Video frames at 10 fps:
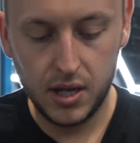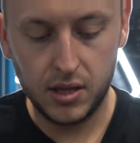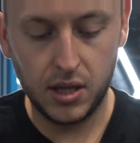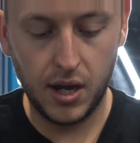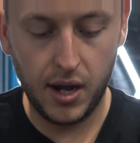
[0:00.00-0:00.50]

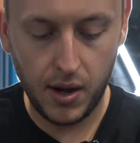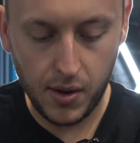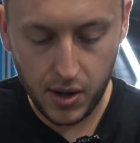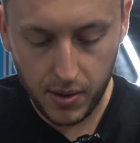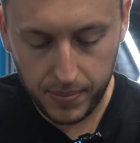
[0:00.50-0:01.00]
the
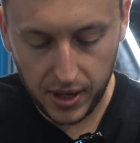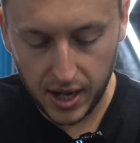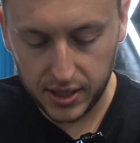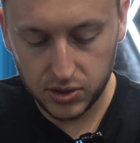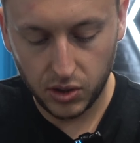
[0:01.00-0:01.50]

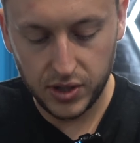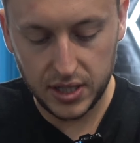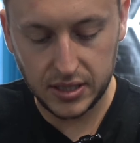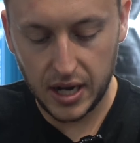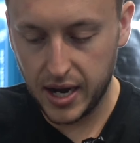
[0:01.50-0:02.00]
plug is on
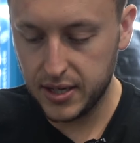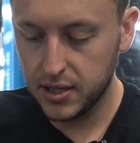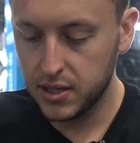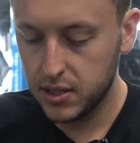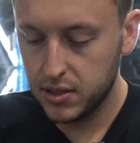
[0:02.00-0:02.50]
this side,
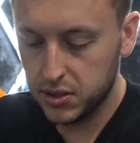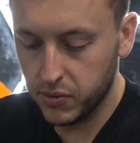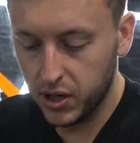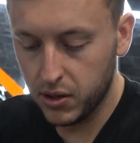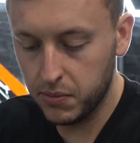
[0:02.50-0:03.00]
so
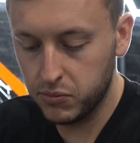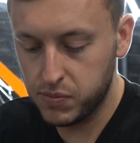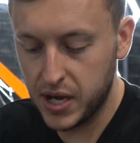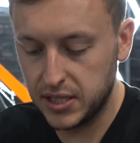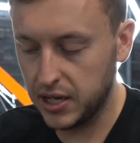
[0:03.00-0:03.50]
we're going to
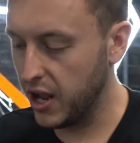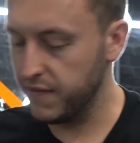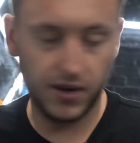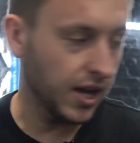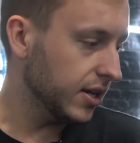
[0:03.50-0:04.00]
replace it like
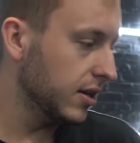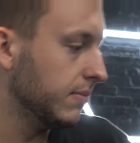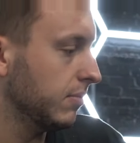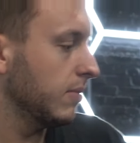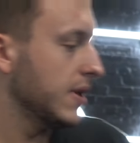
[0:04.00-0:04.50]
for like. Pop